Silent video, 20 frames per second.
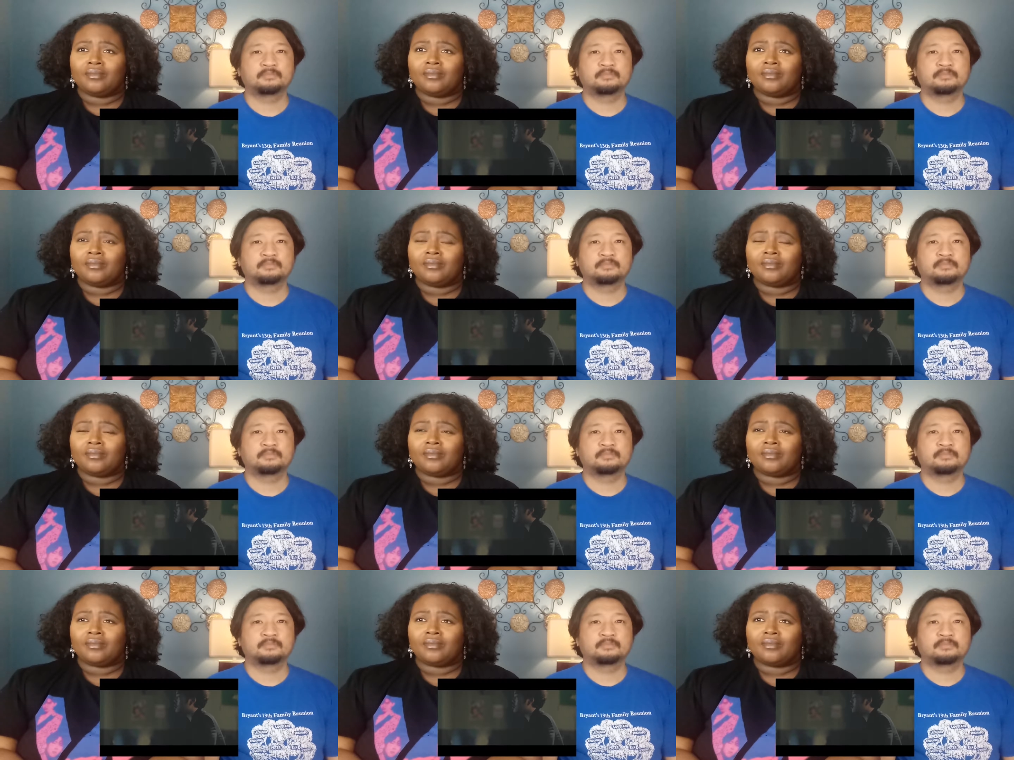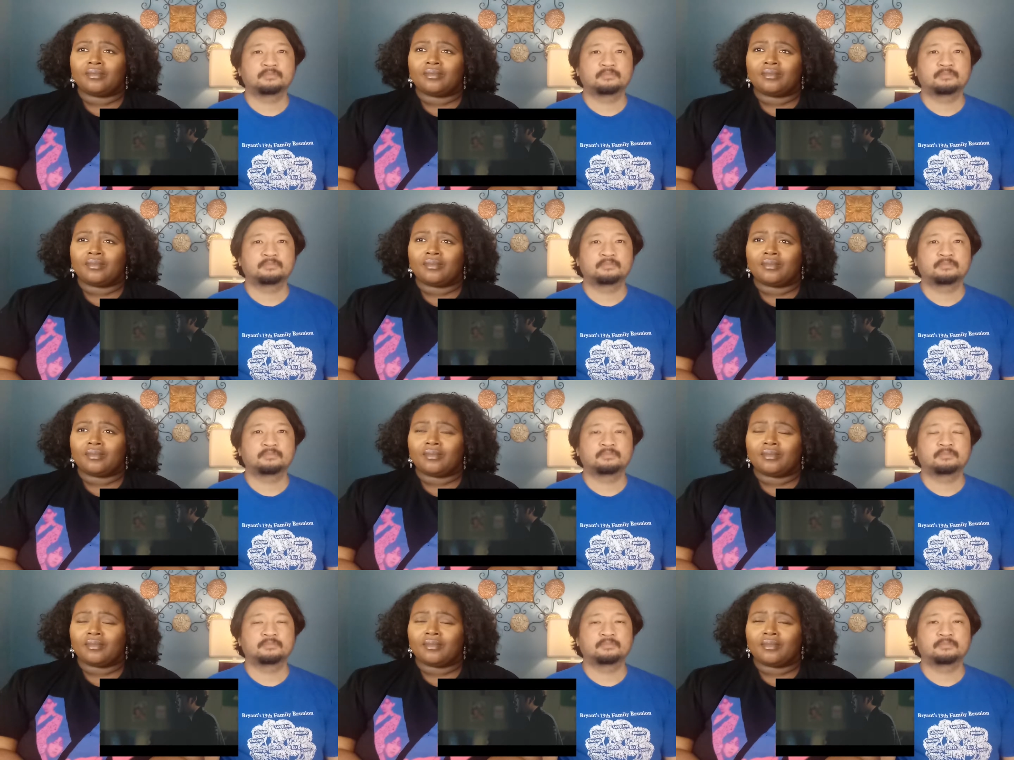
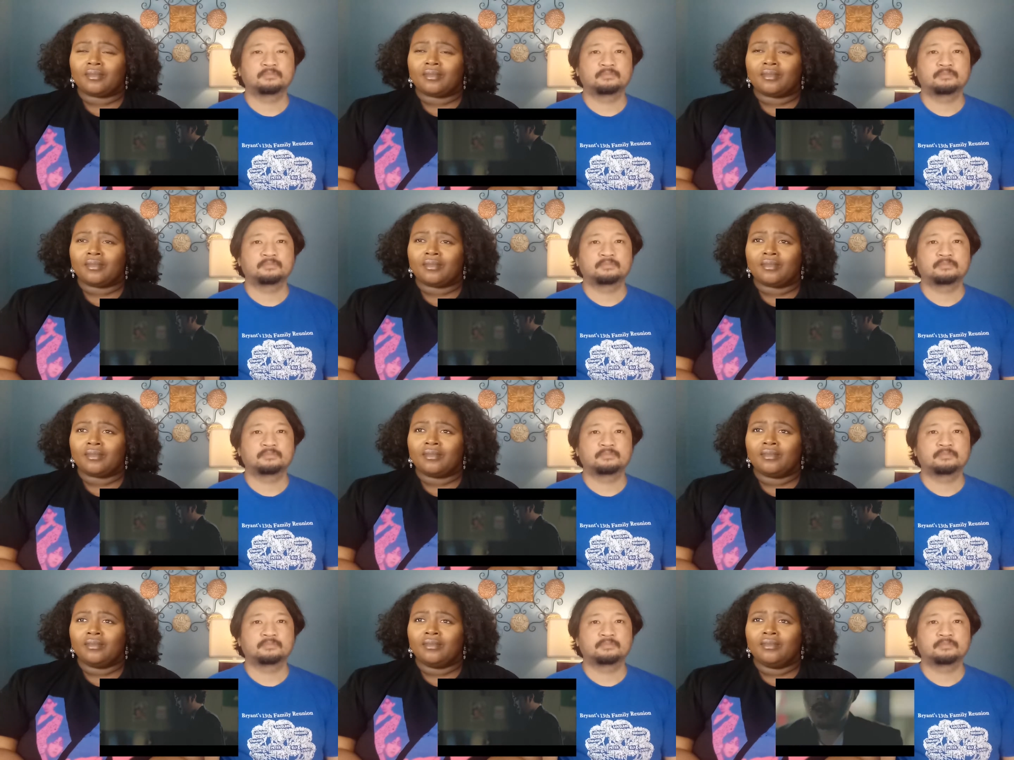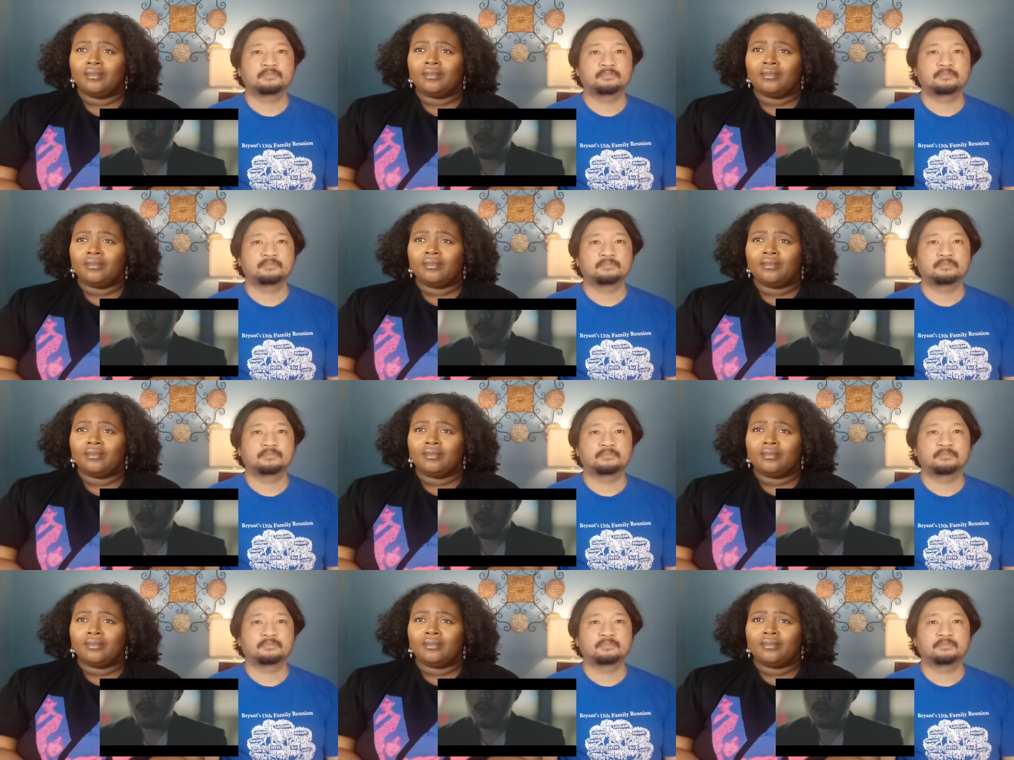
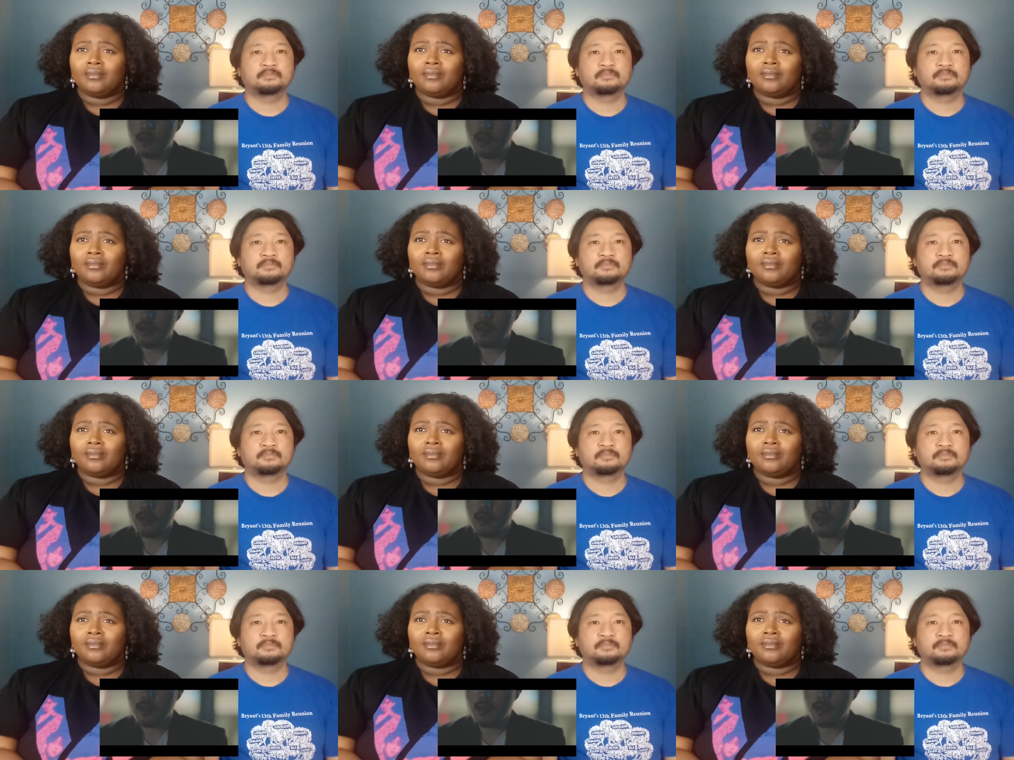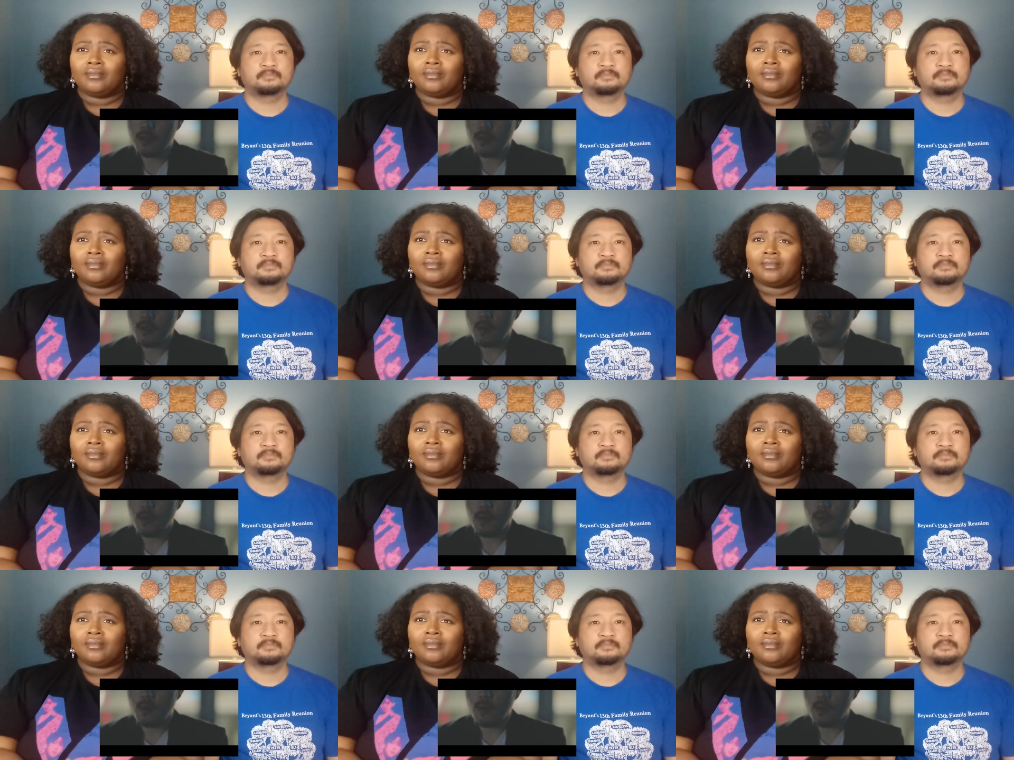No one is speaking in this clip.